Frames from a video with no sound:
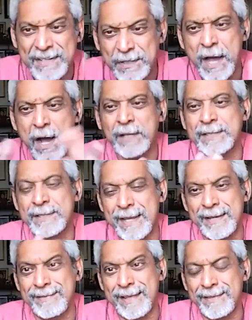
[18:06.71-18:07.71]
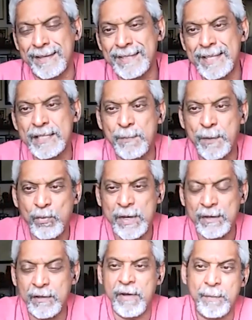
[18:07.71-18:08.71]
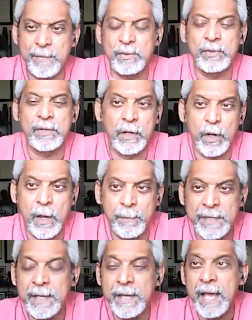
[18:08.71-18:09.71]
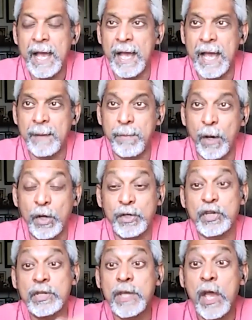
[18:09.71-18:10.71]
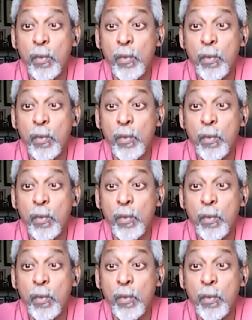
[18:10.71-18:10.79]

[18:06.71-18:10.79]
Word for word: the dark state that exists between the pharmaceutical lobby uh, and politicians.